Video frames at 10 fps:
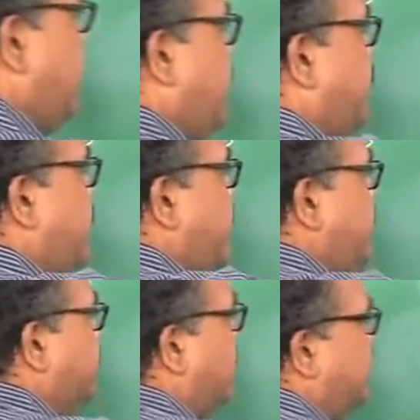you could use
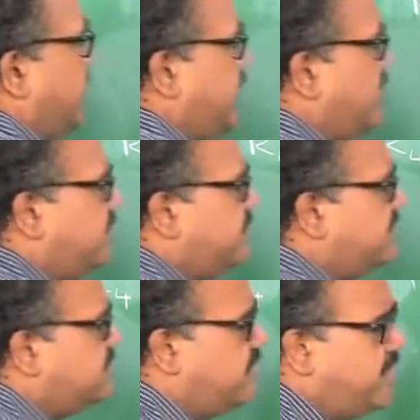any of
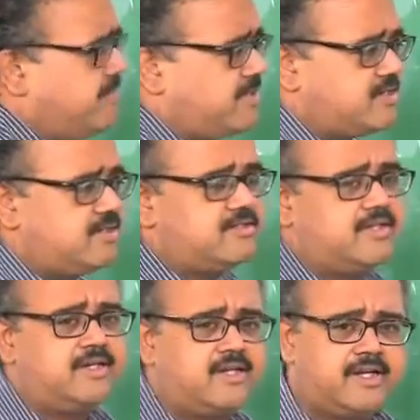these 3 measures
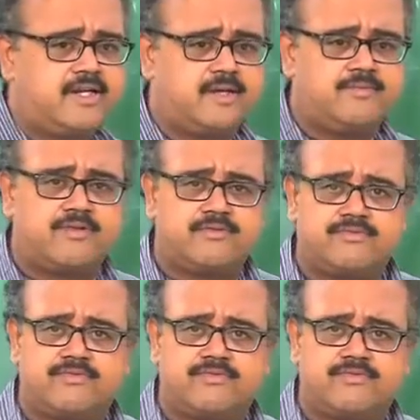in terms of